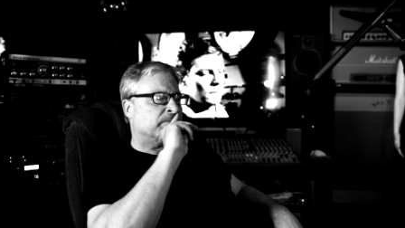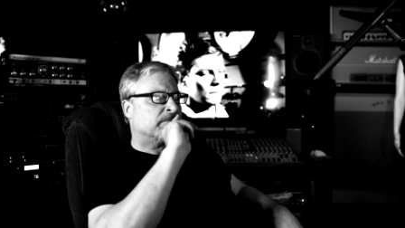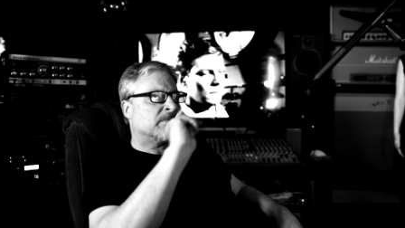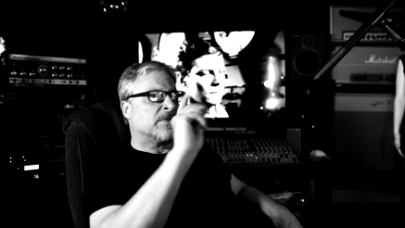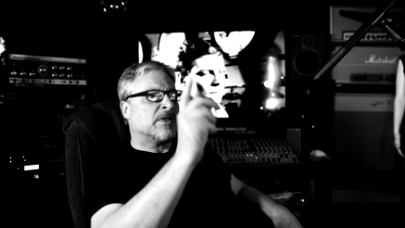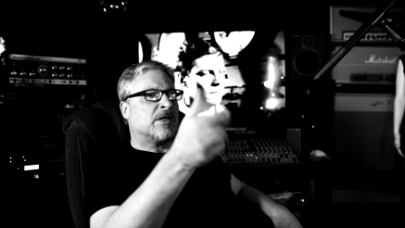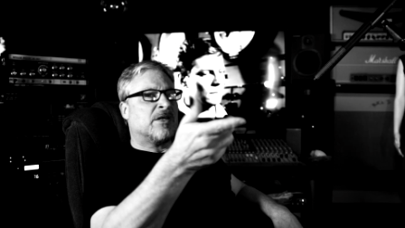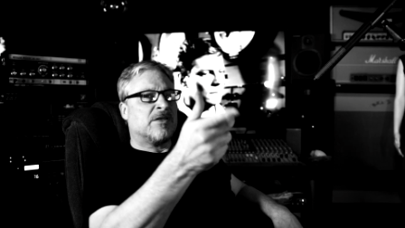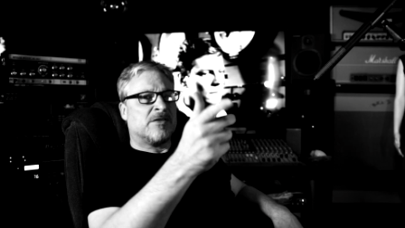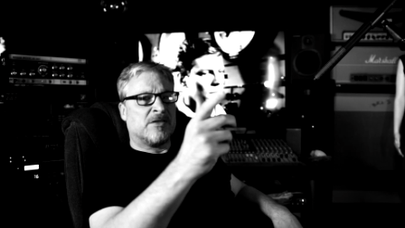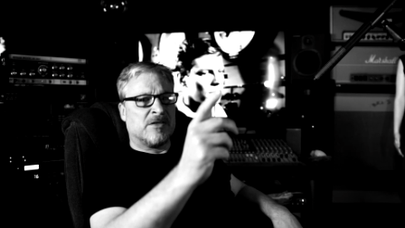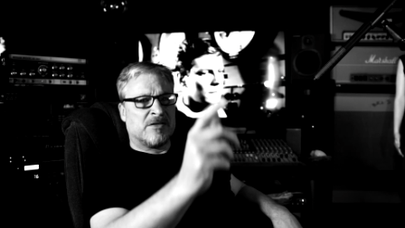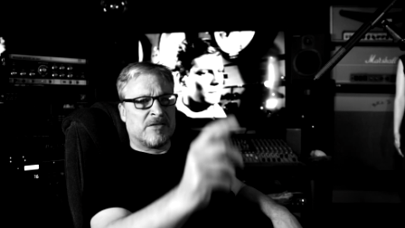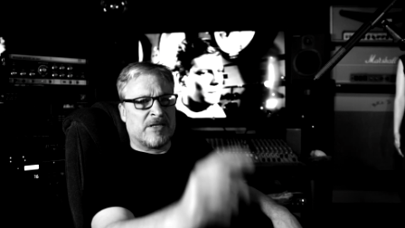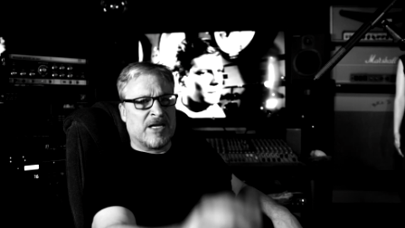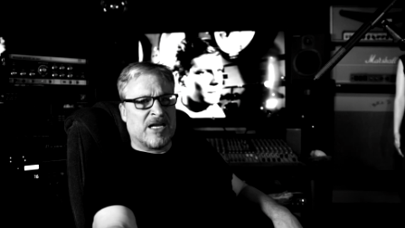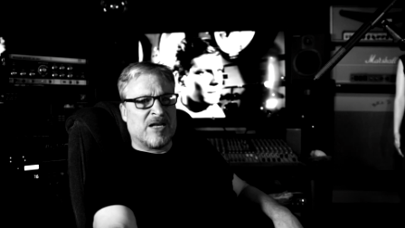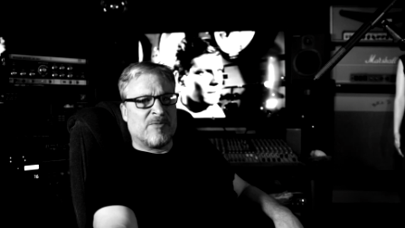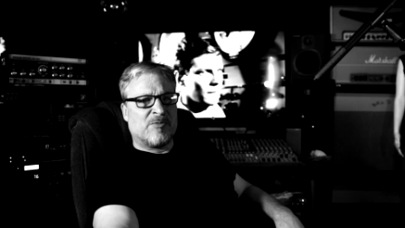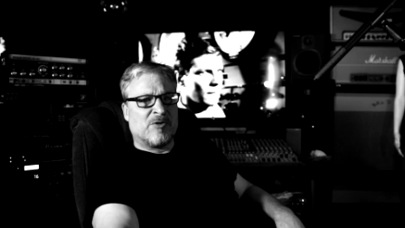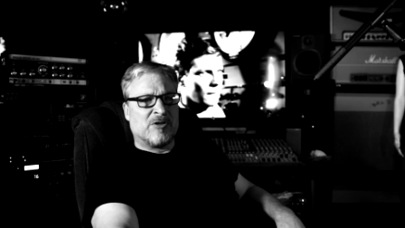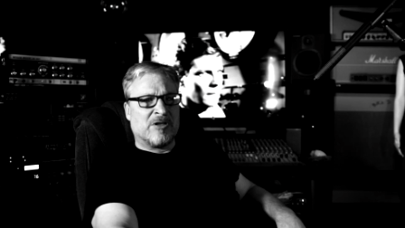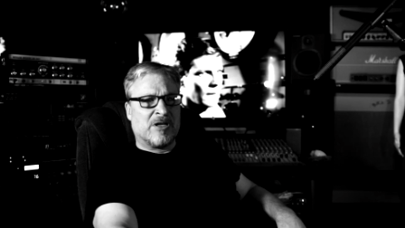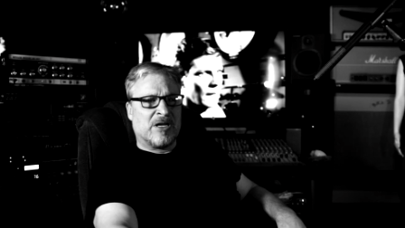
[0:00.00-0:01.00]

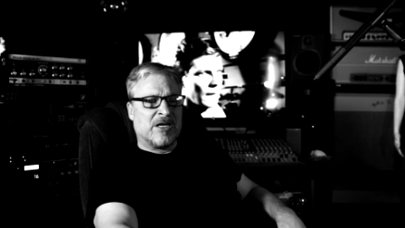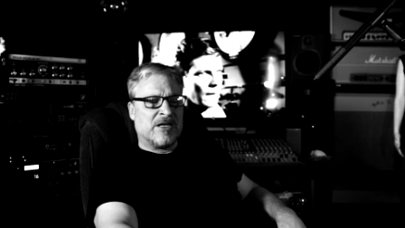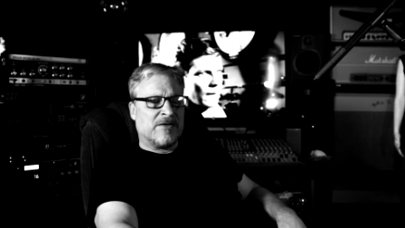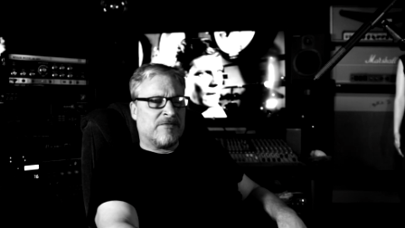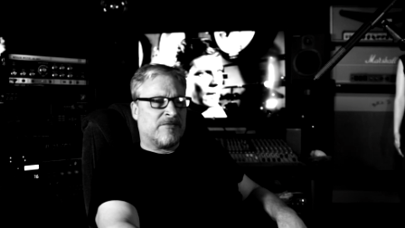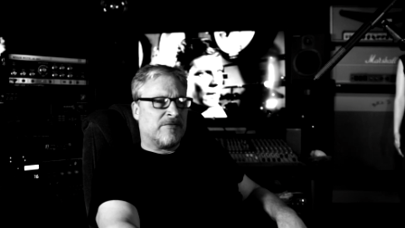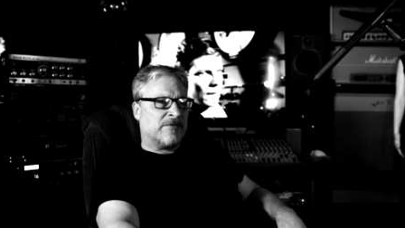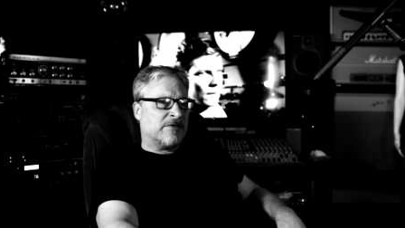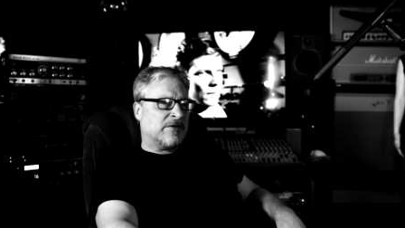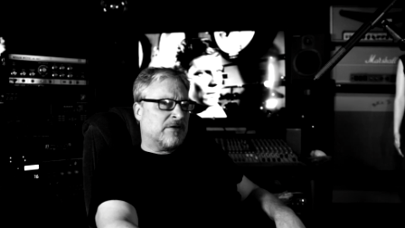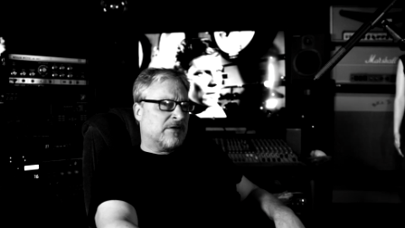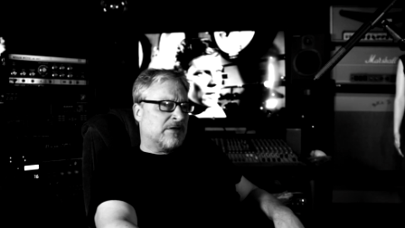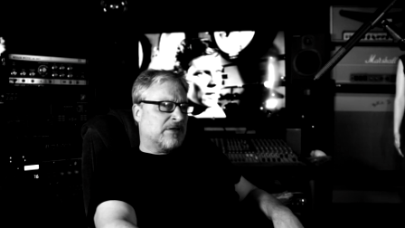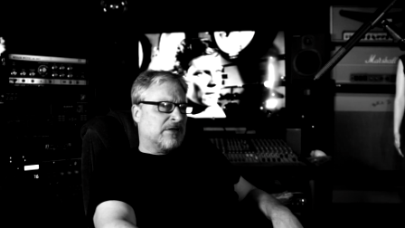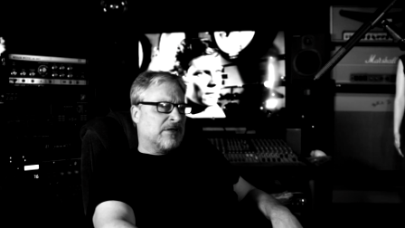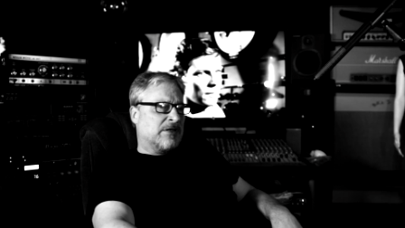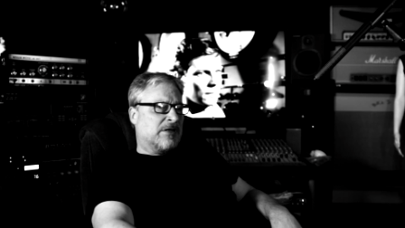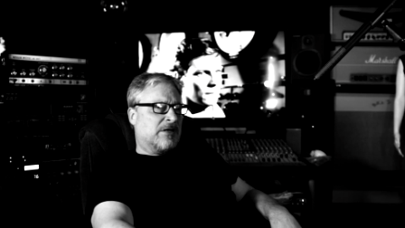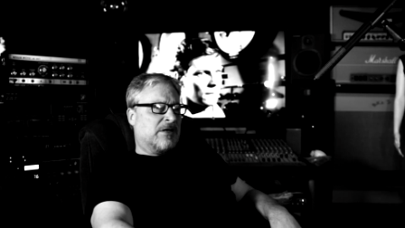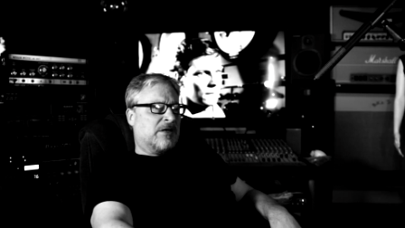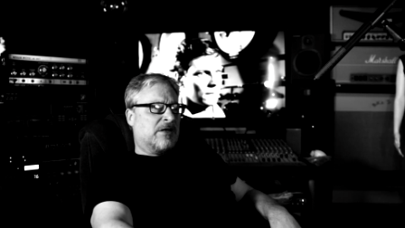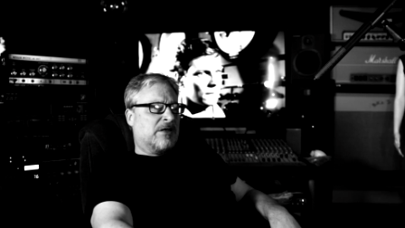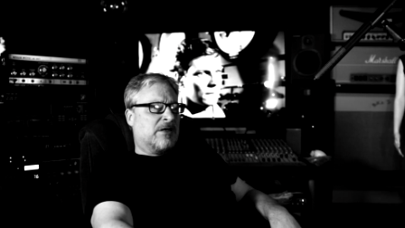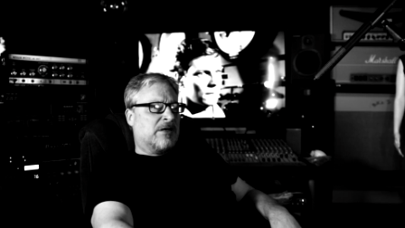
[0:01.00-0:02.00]
Sustainable Life
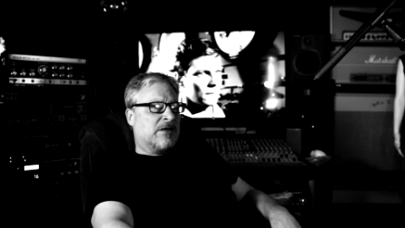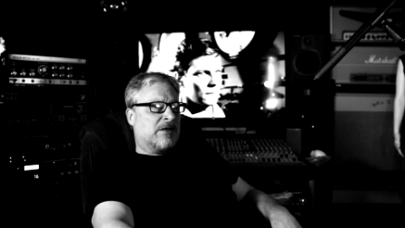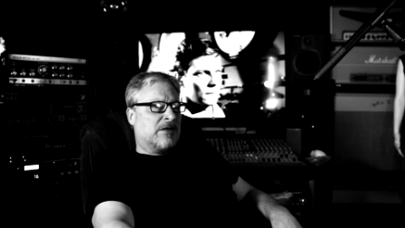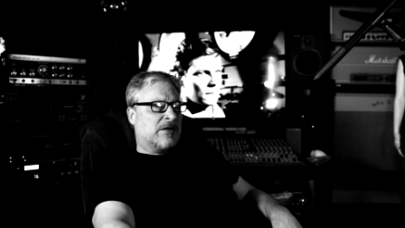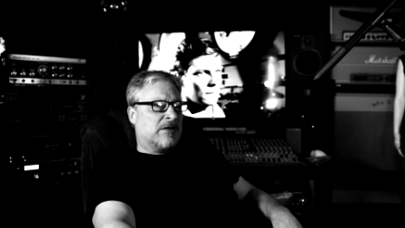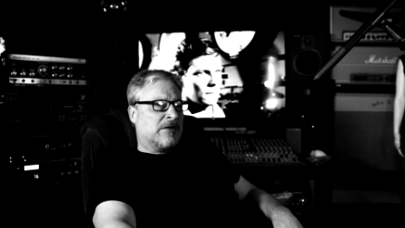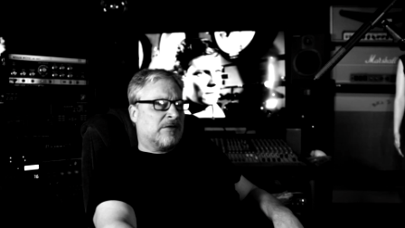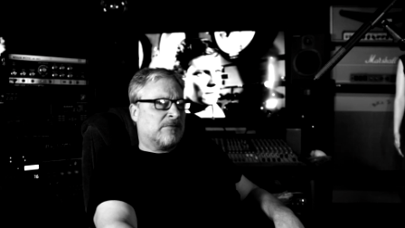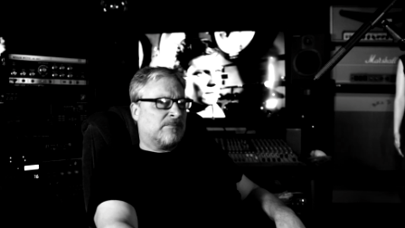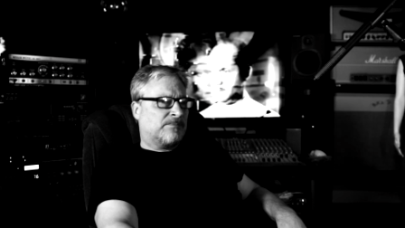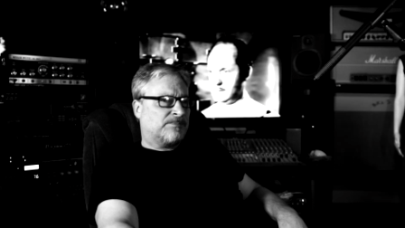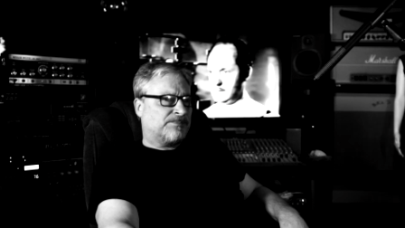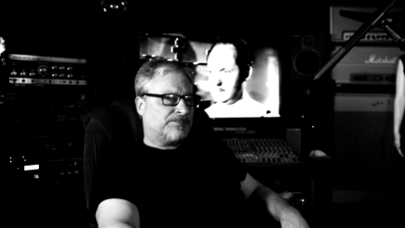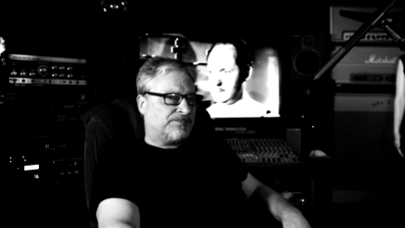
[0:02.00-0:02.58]
um,